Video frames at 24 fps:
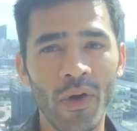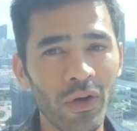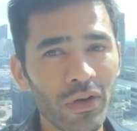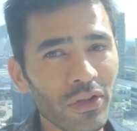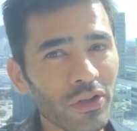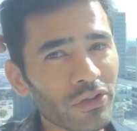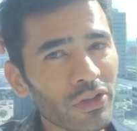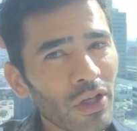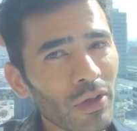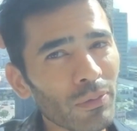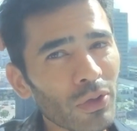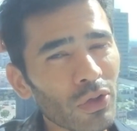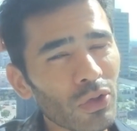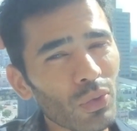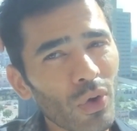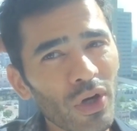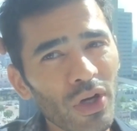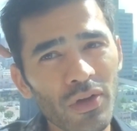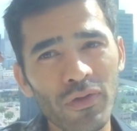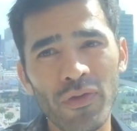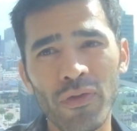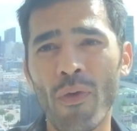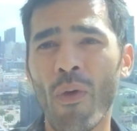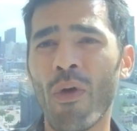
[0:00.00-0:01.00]
on December
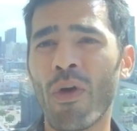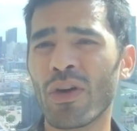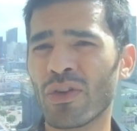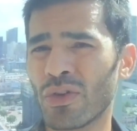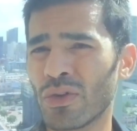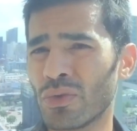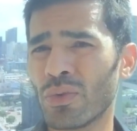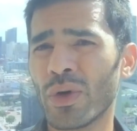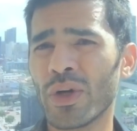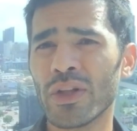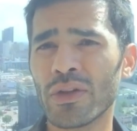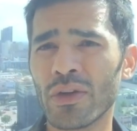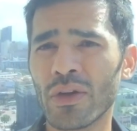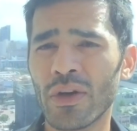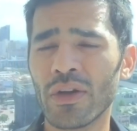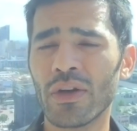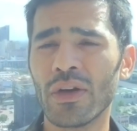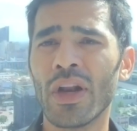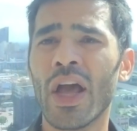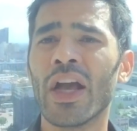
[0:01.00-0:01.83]
24th or 23rd,